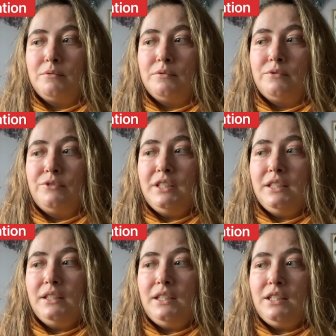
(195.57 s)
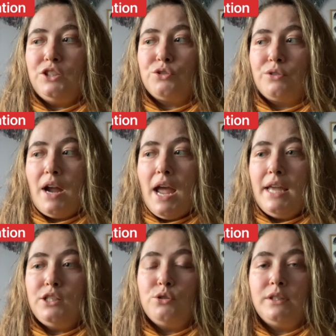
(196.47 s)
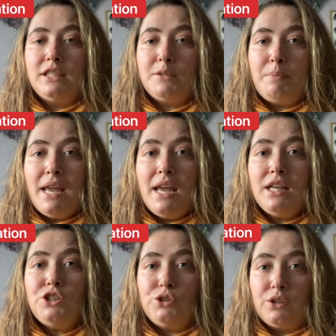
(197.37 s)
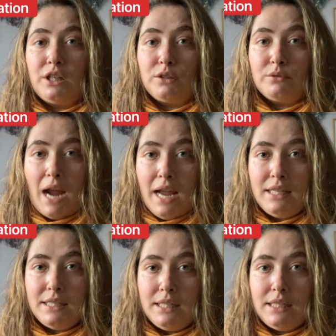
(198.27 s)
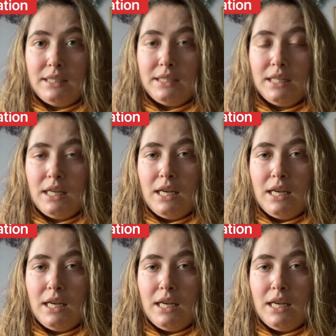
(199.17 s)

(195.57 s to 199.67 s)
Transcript: really trying to expand your horizon.